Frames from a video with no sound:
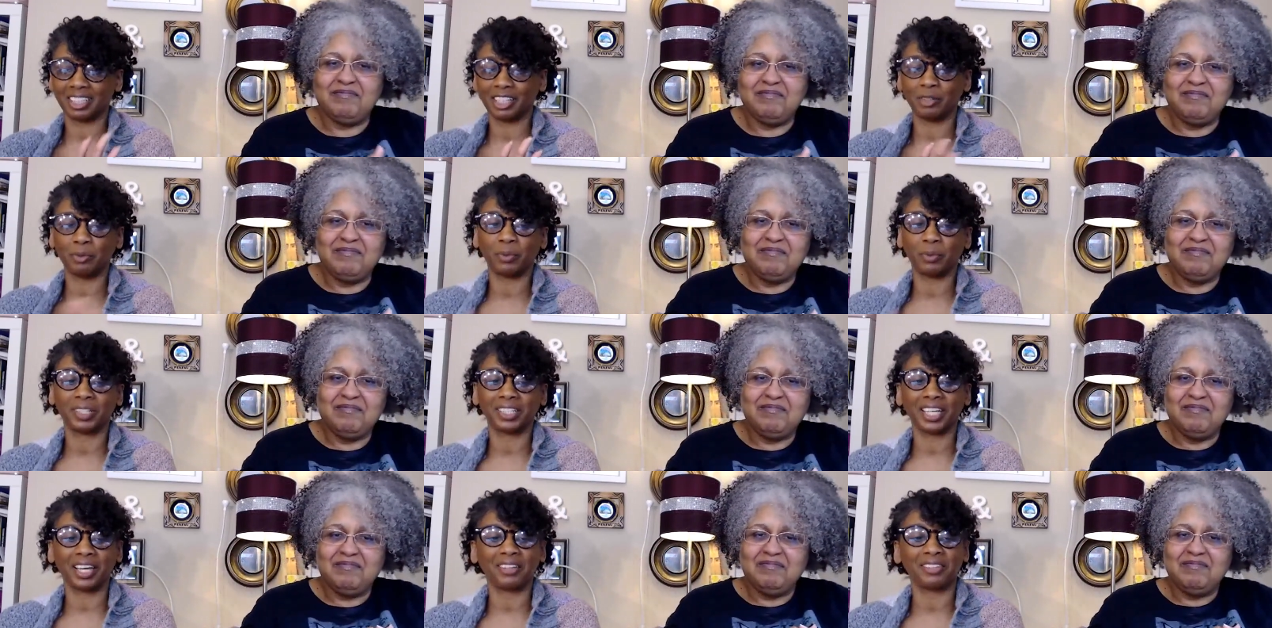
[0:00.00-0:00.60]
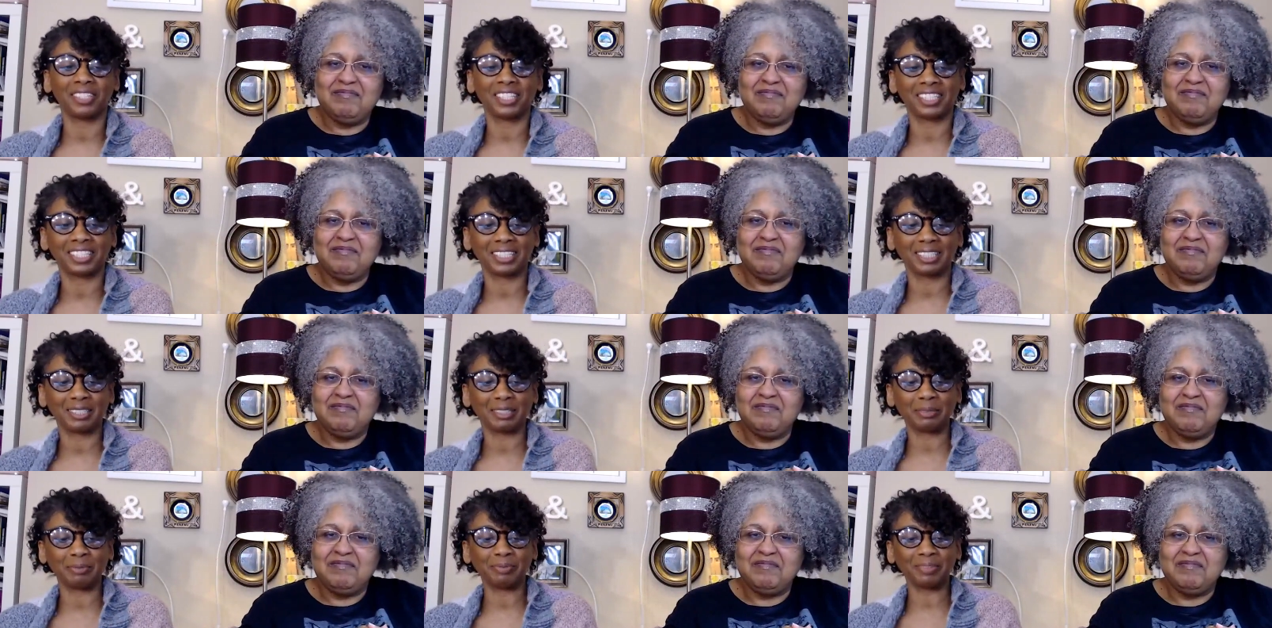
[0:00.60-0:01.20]
Speaker 1: In one counting
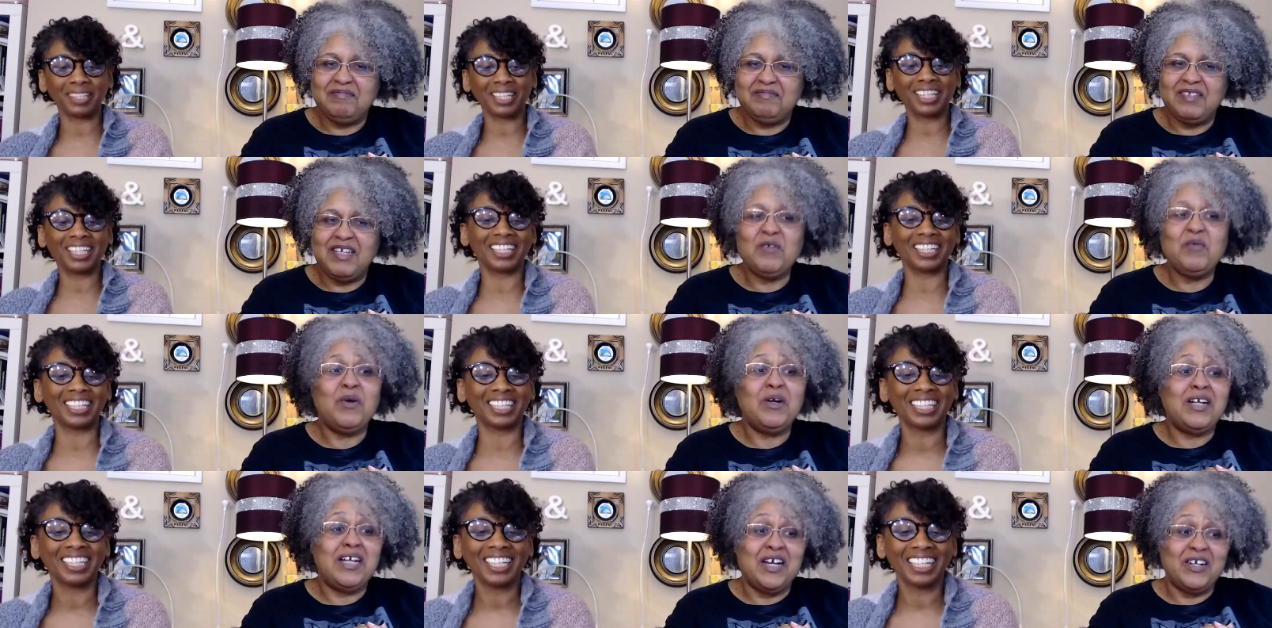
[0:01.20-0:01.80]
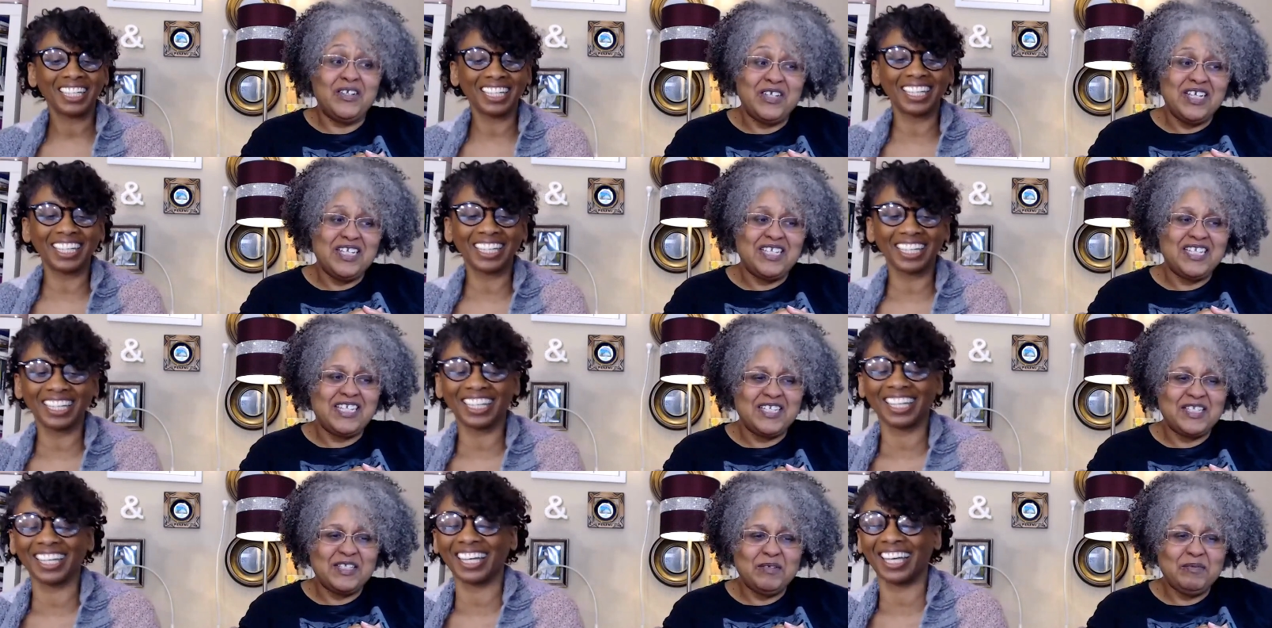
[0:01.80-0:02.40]
system. In one counting
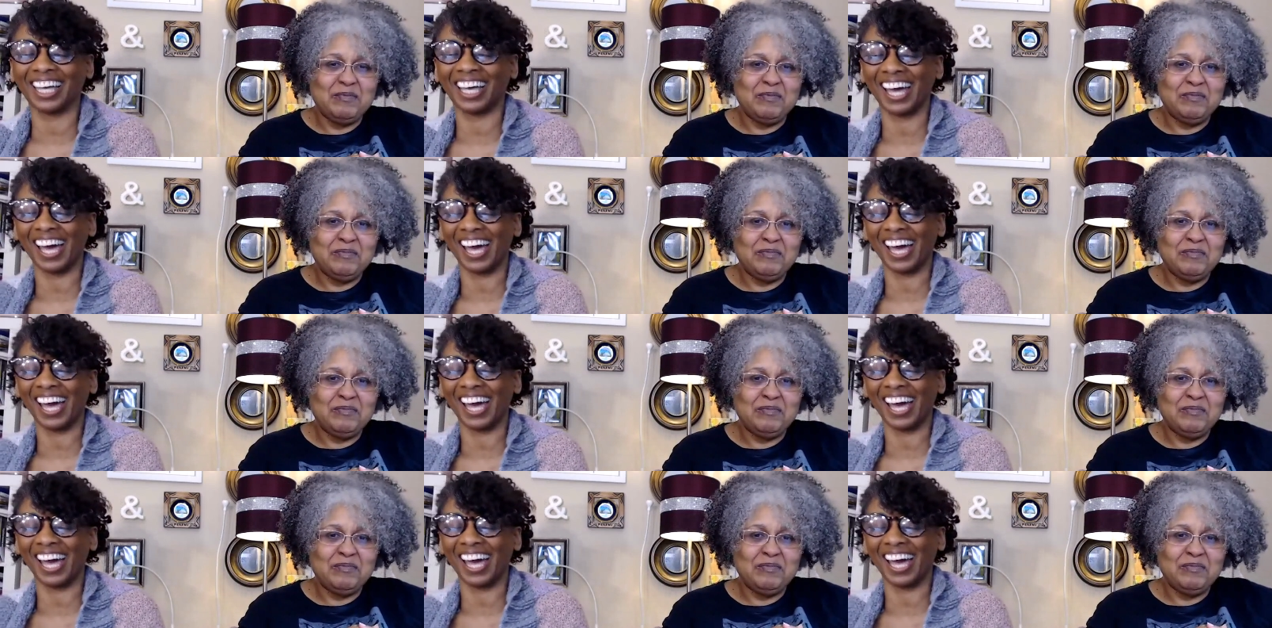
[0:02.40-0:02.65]
system.